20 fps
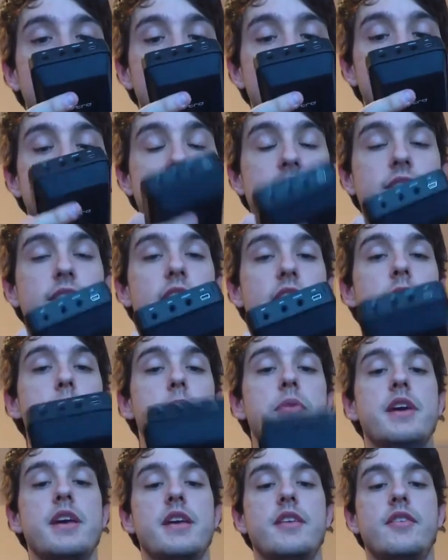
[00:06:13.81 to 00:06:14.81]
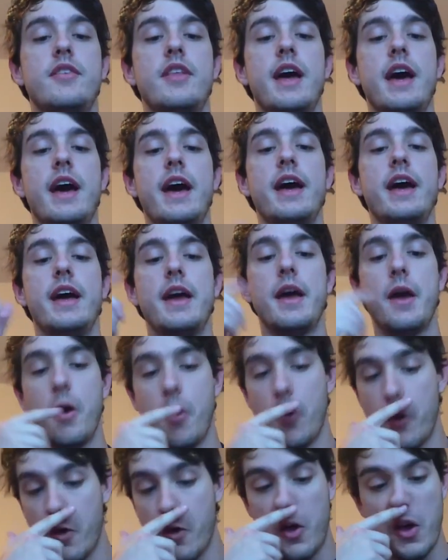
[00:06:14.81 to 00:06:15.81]
mix amp is that
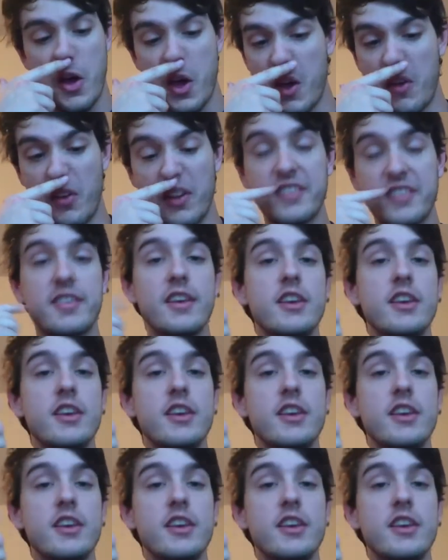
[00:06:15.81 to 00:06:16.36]
let's